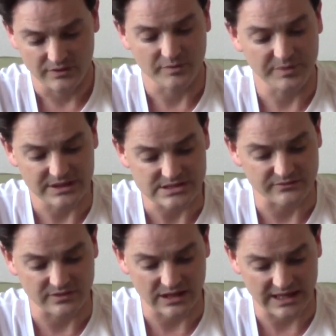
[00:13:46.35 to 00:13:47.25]
The piece
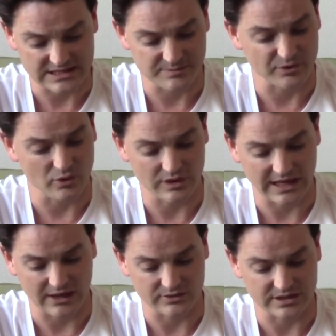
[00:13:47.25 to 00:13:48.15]
of glass broken
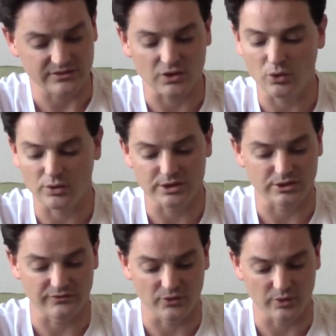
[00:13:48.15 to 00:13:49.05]
out at the
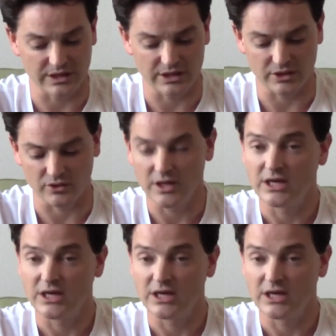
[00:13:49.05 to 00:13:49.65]
corner of the window